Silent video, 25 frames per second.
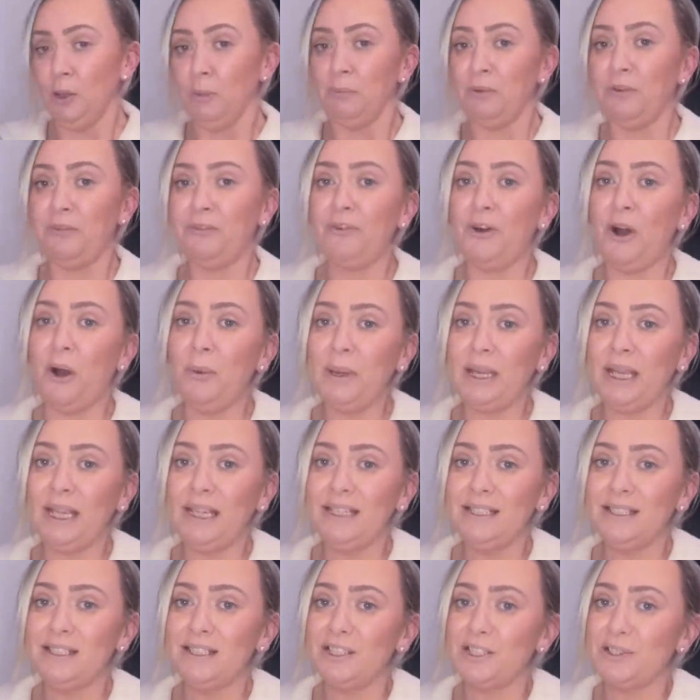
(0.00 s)
Before we get
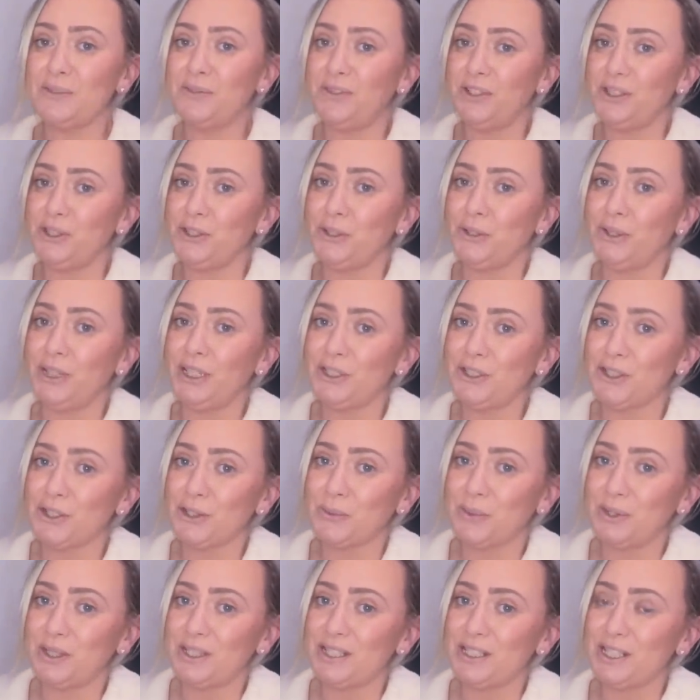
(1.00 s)
into this video, I
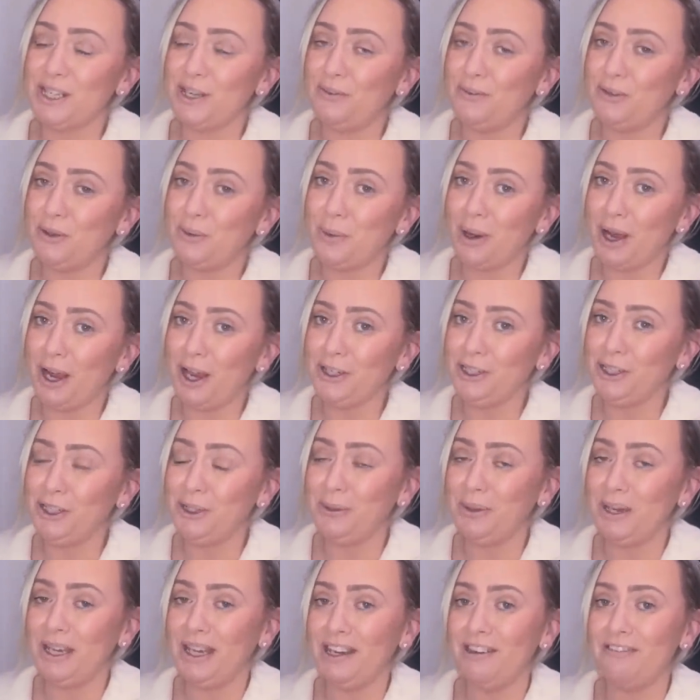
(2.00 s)
just want to say if you are
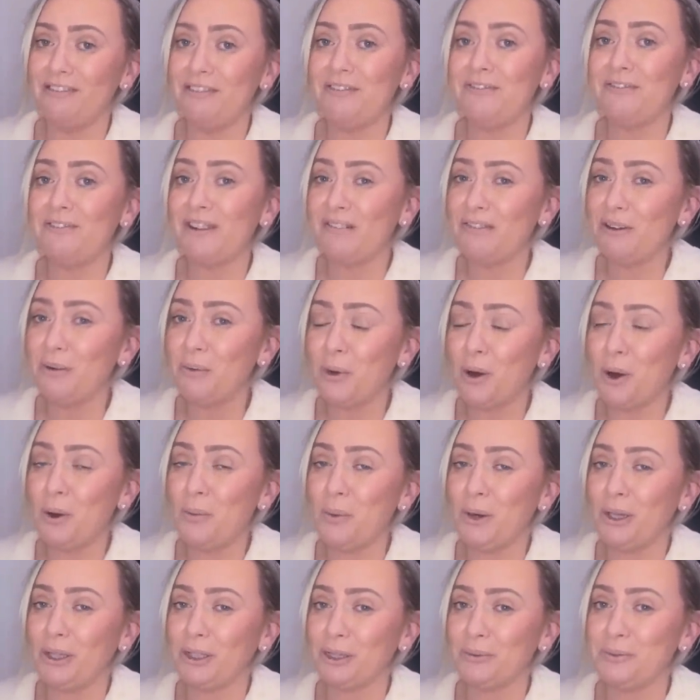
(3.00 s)
new here, a very warm
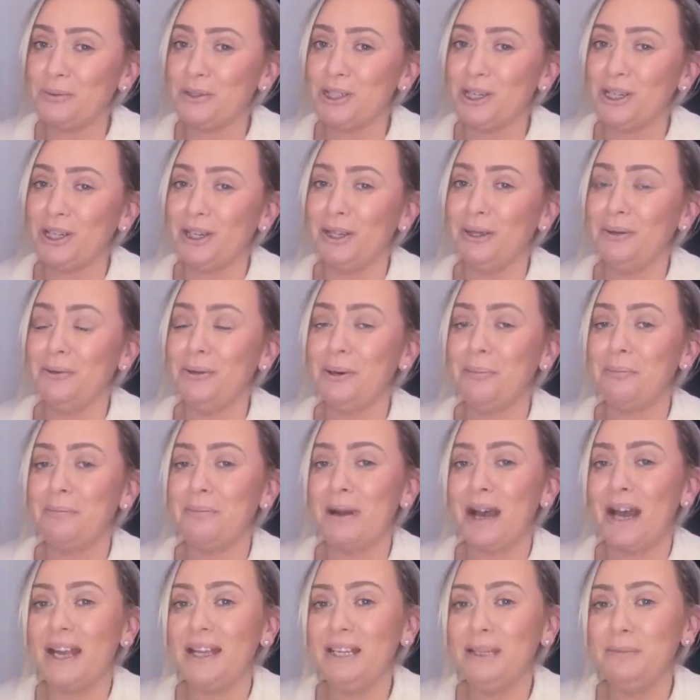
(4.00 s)
welcome to you.
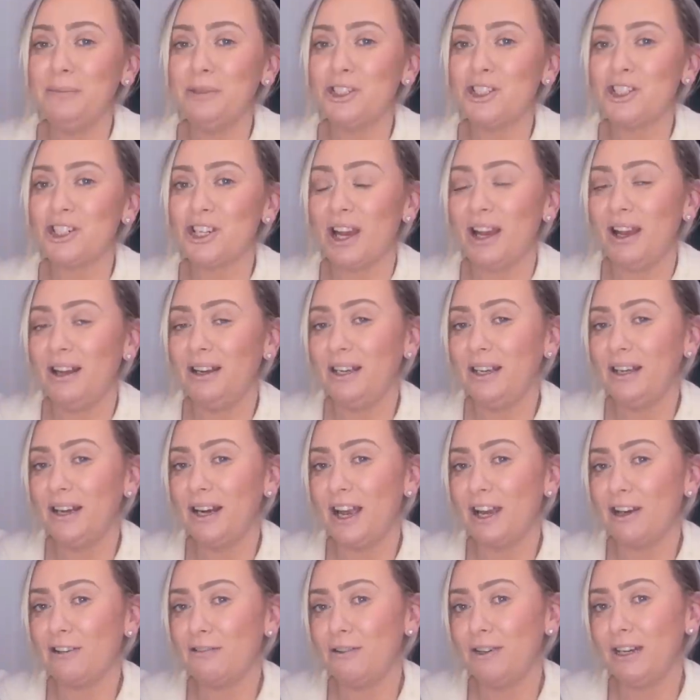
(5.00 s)
My name is Charlie and
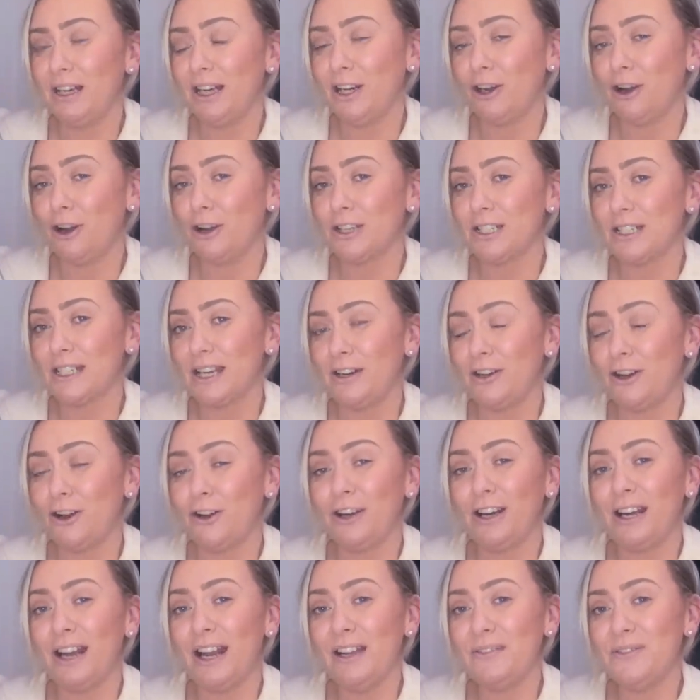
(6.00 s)
I create content
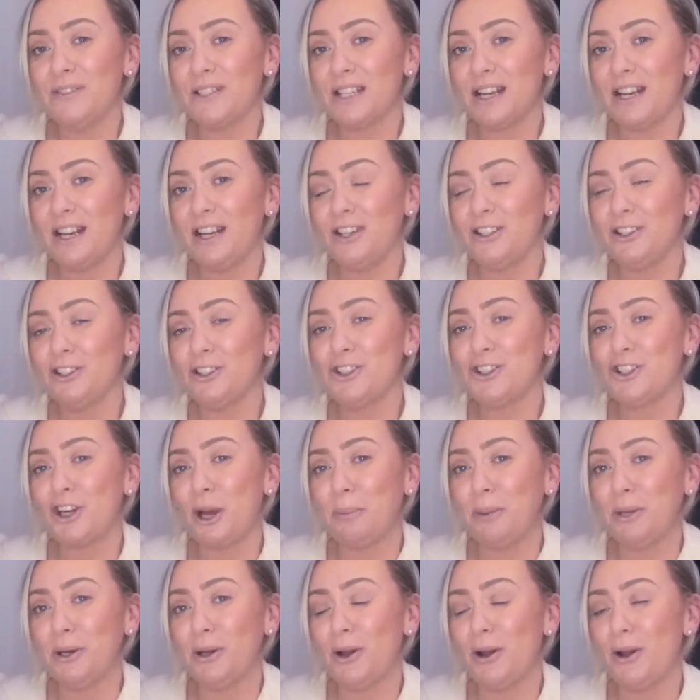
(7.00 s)
on lifestyle,
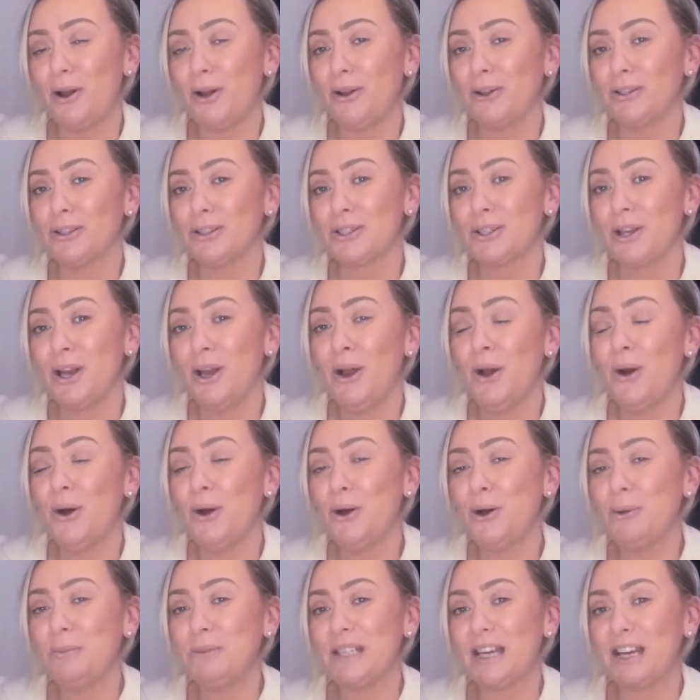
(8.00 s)
shopping hauls,
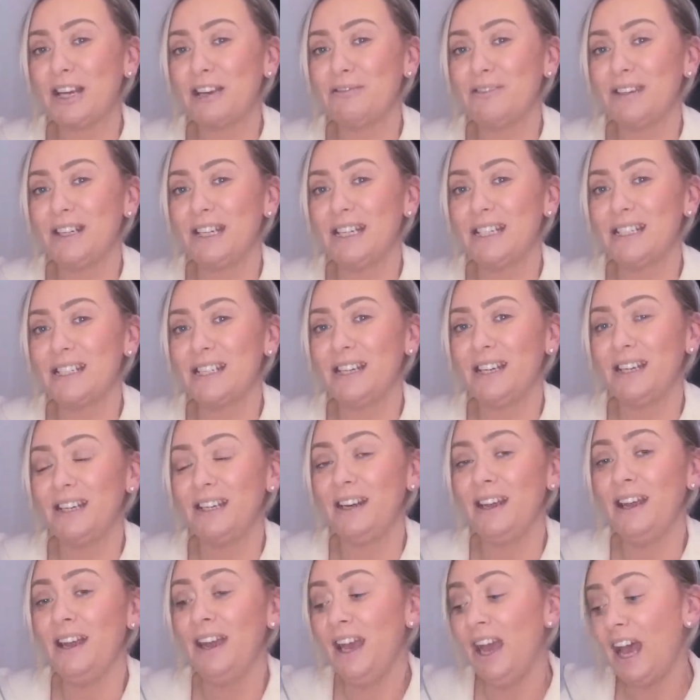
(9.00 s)
home
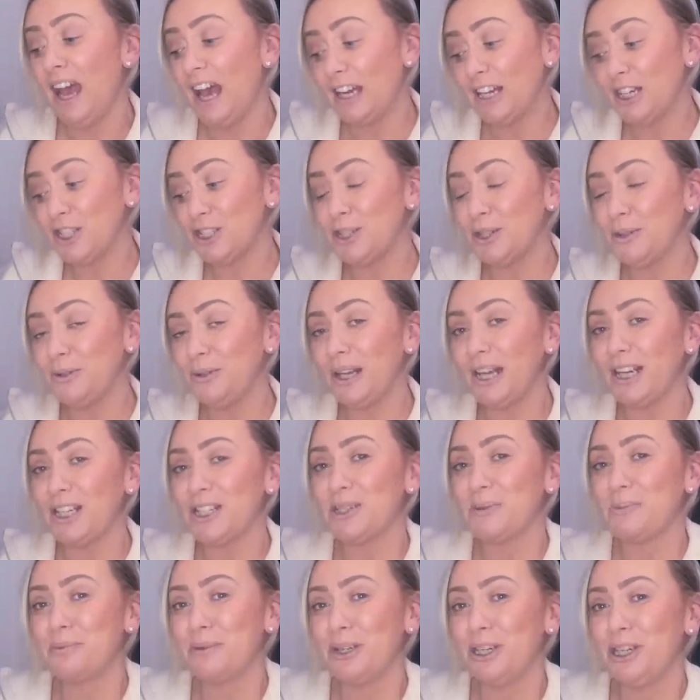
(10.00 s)
decorating, and I do like
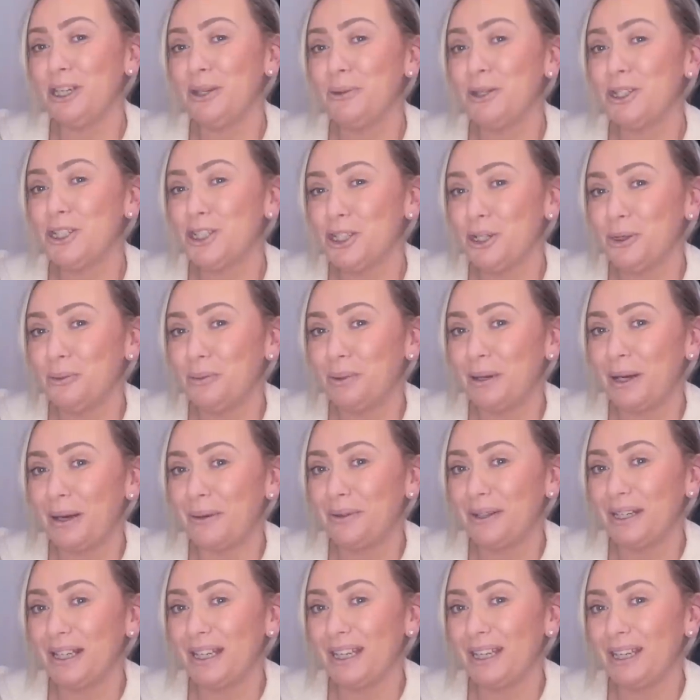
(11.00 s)
to bring you a dupe now
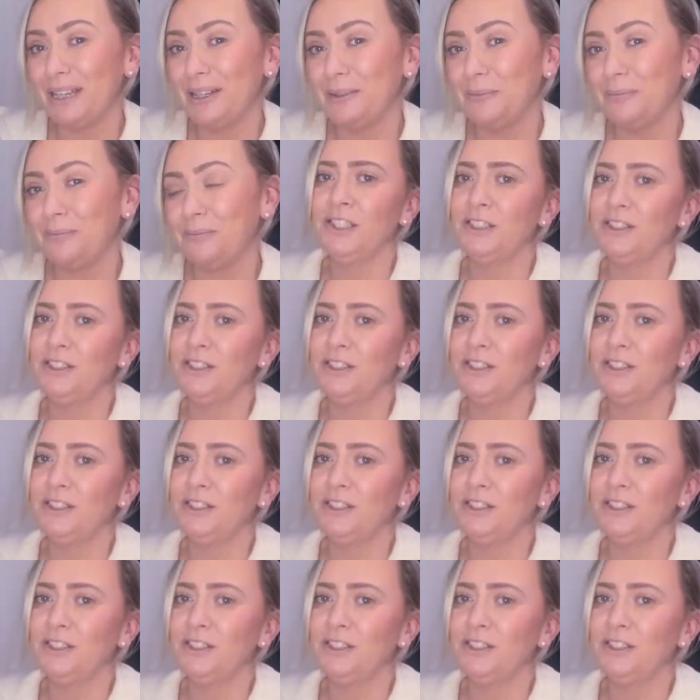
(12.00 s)
and again.